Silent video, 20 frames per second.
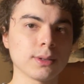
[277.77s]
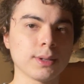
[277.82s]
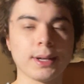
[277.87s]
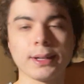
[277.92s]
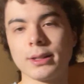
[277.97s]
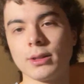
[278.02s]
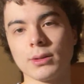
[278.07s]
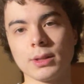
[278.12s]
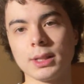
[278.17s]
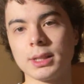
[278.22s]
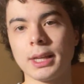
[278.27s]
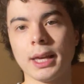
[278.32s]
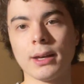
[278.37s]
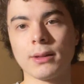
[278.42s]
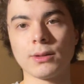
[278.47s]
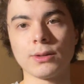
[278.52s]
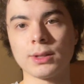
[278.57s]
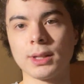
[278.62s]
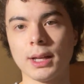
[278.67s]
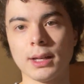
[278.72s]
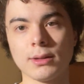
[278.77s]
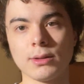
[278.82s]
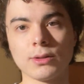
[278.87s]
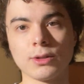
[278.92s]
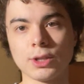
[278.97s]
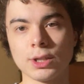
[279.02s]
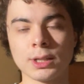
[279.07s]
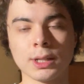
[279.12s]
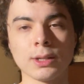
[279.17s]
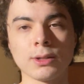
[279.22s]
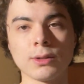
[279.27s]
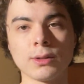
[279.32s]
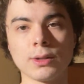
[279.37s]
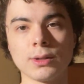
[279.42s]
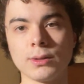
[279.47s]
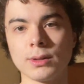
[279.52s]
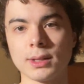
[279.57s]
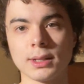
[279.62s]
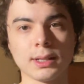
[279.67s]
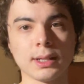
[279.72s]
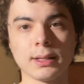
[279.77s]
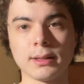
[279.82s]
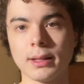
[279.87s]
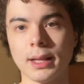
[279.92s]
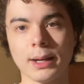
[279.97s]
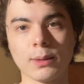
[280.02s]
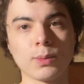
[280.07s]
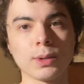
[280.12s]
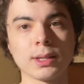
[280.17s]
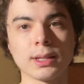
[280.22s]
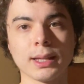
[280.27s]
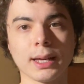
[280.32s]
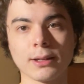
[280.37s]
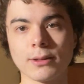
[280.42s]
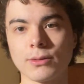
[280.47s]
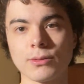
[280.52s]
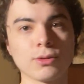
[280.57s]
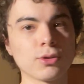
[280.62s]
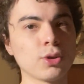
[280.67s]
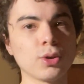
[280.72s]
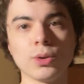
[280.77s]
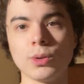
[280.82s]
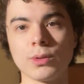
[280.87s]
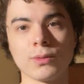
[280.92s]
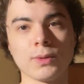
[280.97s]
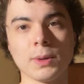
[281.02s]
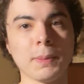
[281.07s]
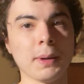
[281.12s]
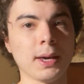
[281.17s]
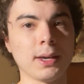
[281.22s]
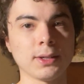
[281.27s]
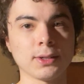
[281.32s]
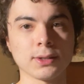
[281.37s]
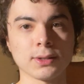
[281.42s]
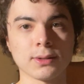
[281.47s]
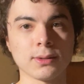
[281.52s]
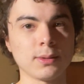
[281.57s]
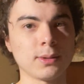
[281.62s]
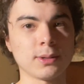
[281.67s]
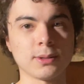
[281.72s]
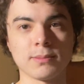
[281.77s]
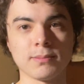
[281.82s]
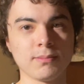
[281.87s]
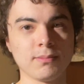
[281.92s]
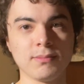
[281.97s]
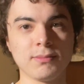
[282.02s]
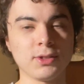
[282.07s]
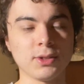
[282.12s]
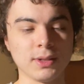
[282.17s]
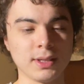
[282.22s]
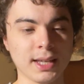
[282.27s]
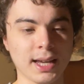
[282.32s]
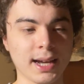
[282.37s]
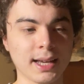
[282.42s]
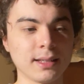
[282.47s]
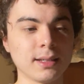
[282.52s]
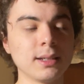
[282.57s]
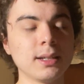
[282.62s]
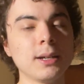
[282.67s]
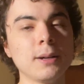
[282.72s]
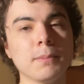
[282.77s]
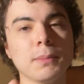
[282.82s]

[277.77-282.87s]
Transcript: like these characters that they're just introduced, and then like within like 2 or 3 pages they're dead.